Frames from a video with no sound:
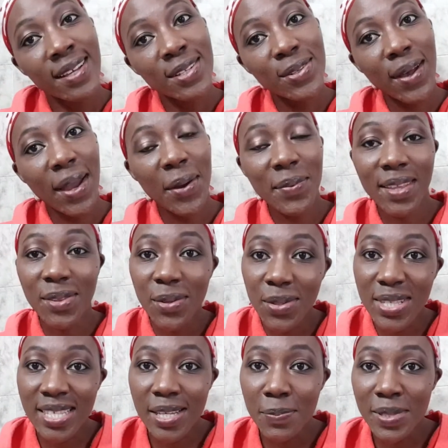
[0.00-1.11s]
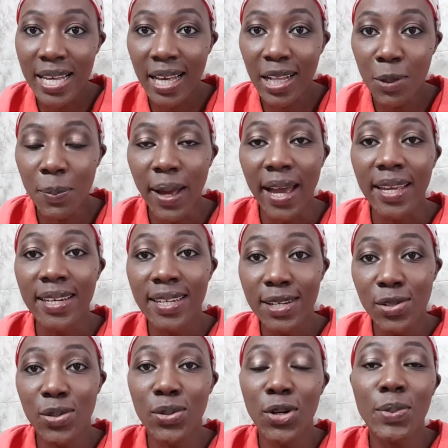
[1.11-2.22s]
So I hope that those tips help. I need
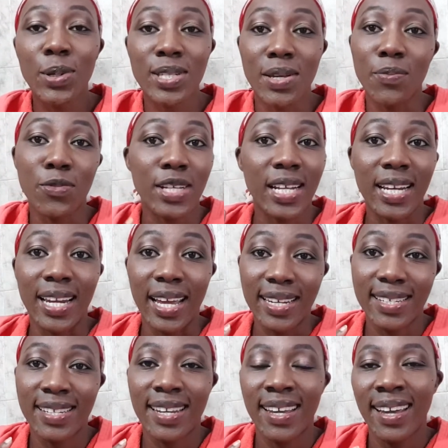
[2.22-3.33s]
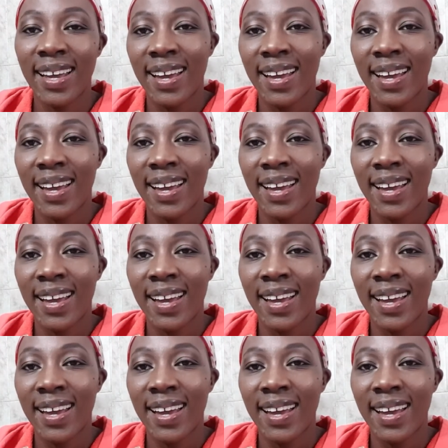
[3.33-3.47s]
to go because I'm really late.